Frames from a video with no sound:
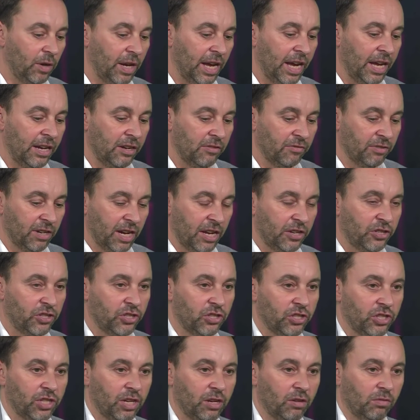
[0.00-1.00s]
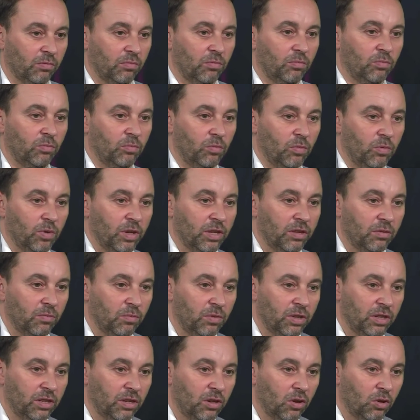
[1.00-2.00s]
in a relationship with,
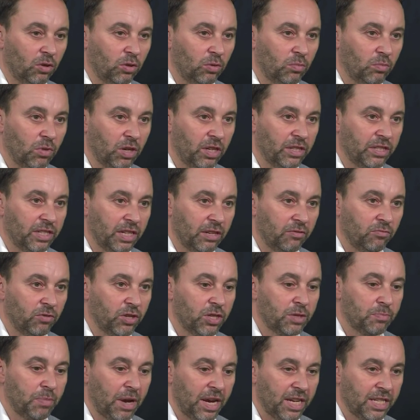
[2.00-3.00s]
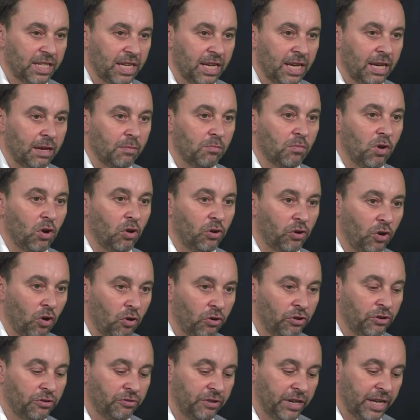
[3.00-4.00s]
with the God Almighty and respecting Him and
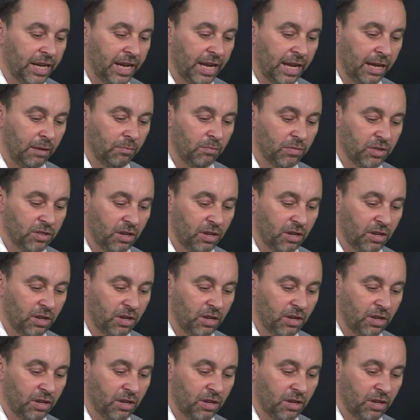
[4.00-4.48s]
honoring Him.